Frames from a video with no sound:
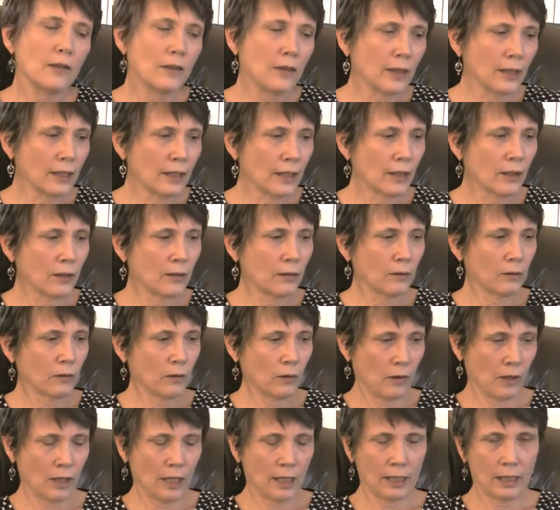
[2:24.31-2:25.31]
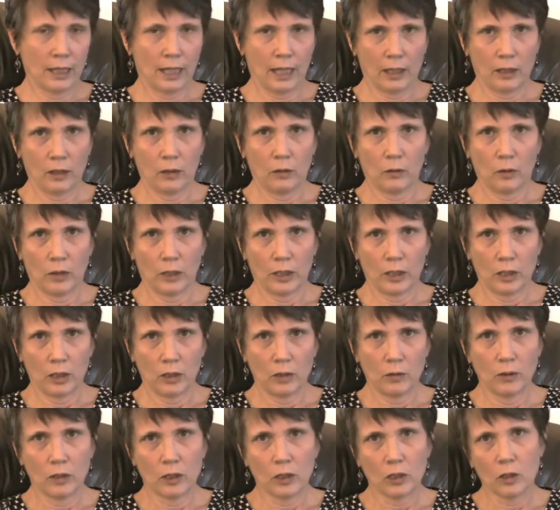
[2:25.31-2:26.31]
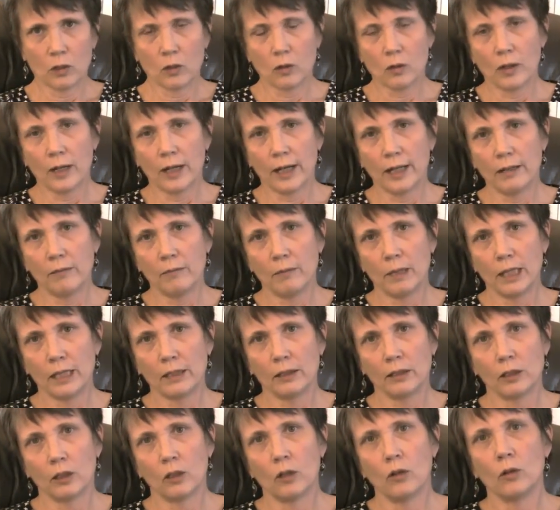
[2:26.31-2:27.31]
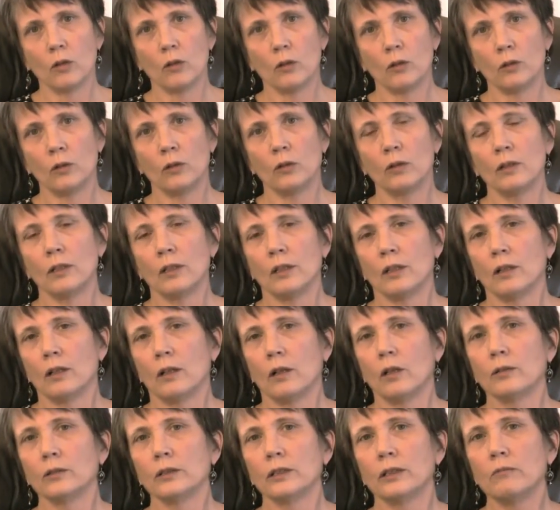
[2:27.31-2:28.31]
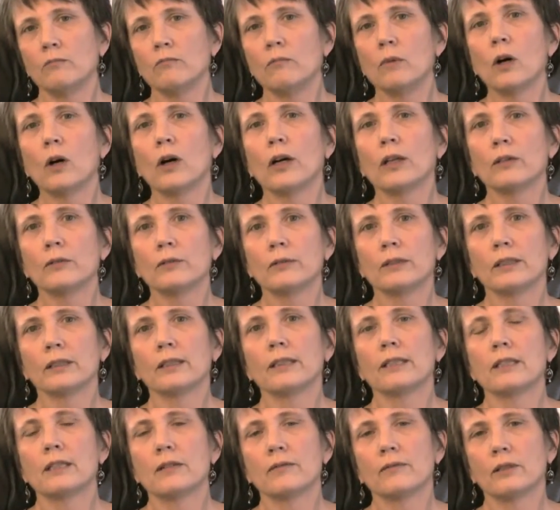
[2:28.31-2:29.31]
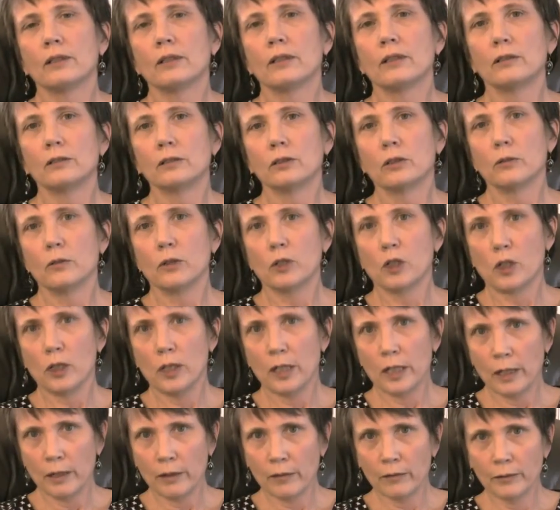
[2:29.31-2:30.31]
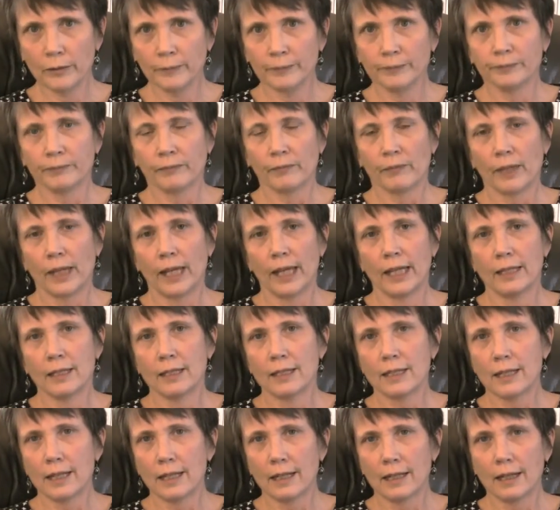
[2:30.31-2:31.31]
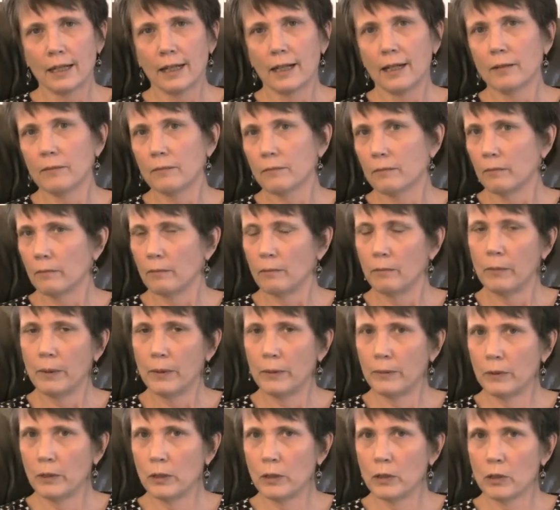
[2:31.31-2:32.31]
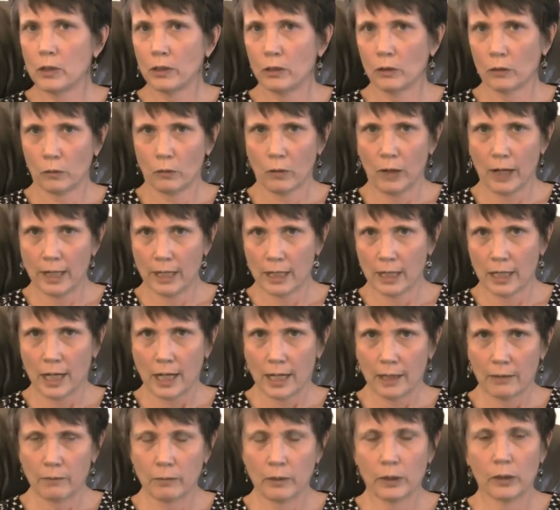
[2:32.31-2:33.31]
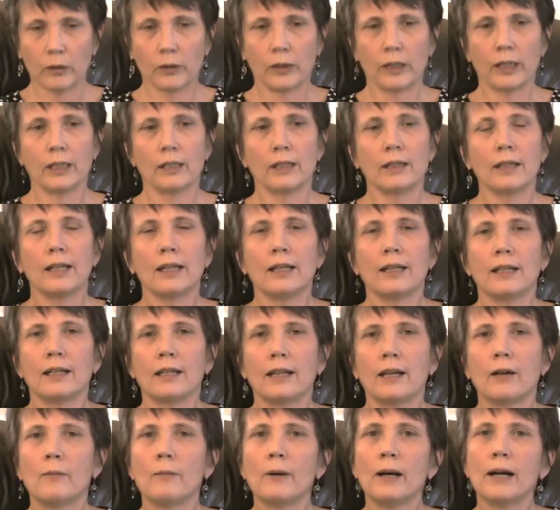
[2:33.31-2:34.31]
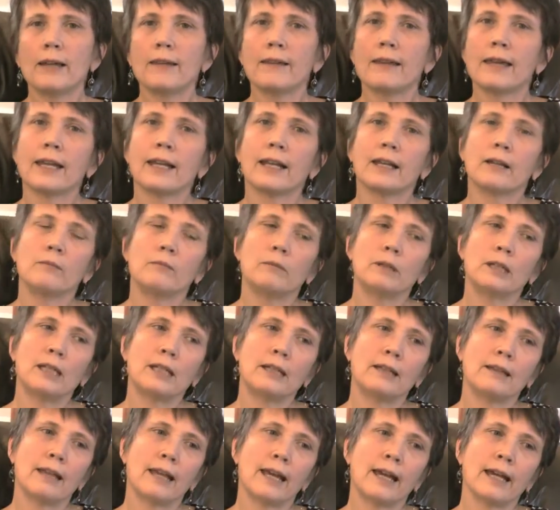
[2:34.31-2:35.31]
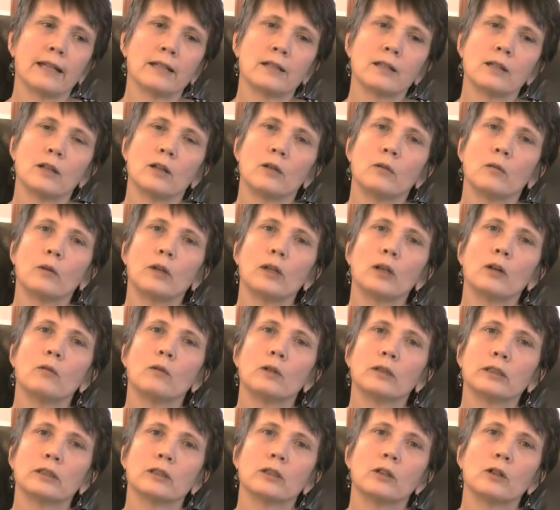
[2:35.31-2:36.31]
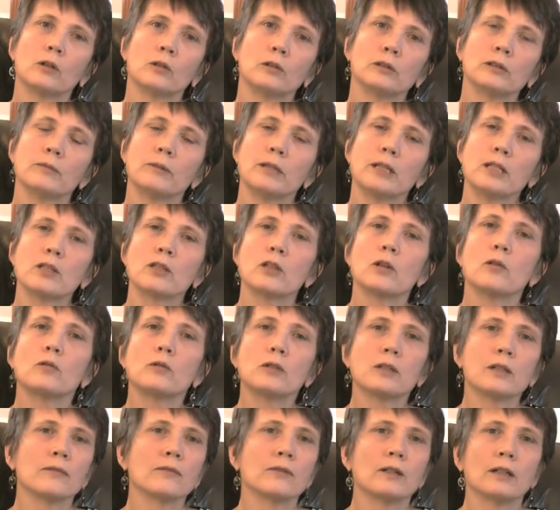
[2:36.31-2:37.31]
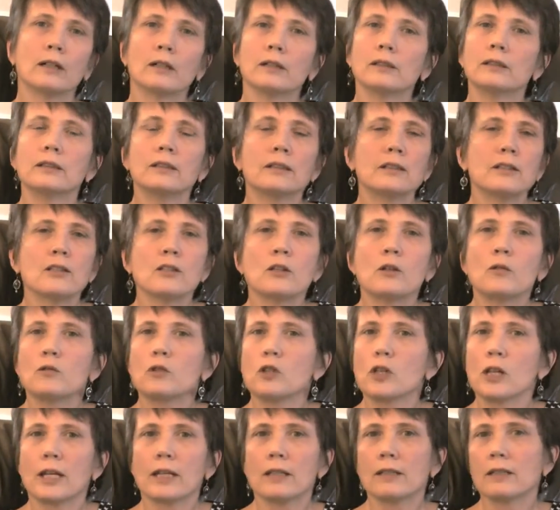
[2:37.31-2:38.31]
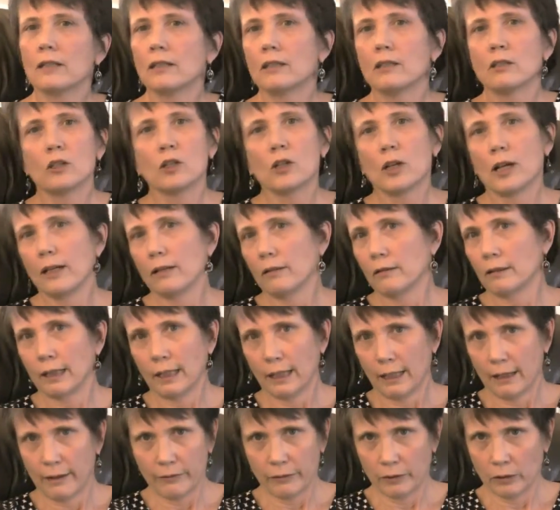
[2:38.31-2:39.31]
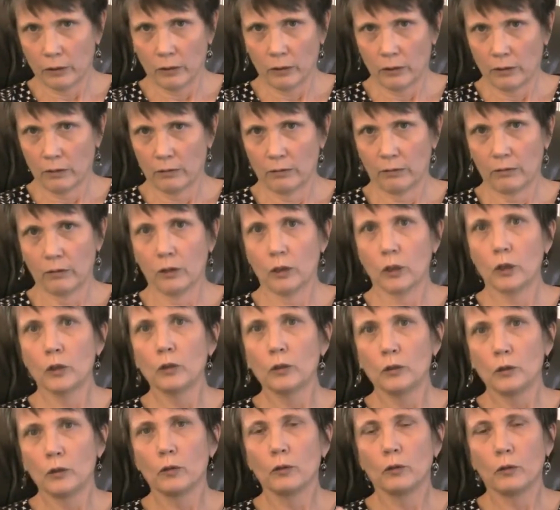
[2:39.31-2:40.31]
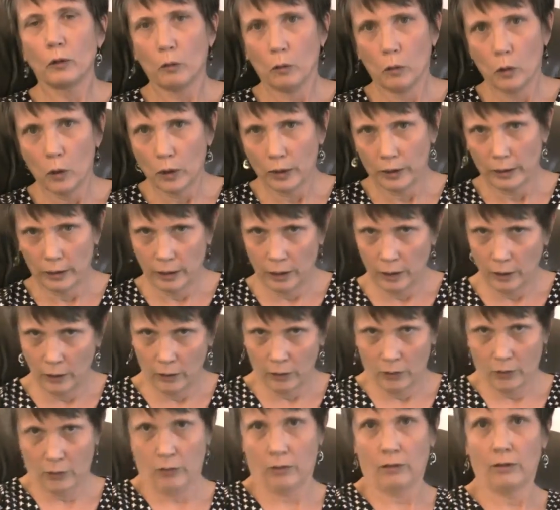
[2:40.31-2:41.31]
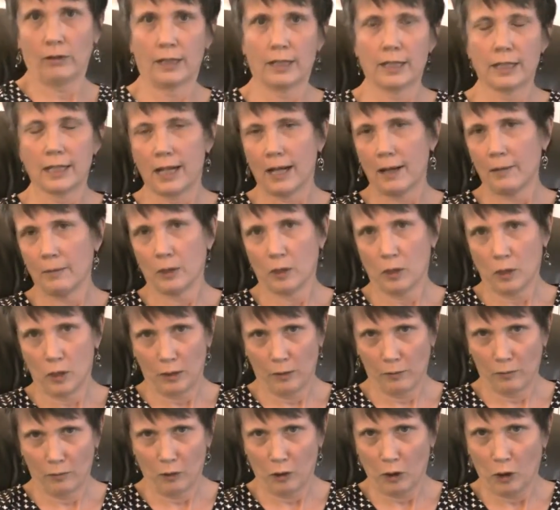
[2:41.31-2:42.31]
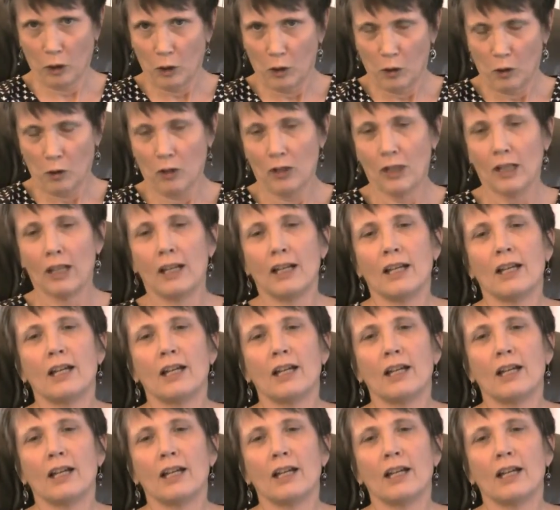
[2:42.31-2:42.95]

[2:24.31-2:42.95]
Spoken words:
Another thing that you want to do is to try to make the goal only moderately difficult to achieve and to set it up using the right time period. Now by that I mean that we don't want the goal to be so difficult that there's no chance that the child can ever earn the reward that you're establishing for the goal.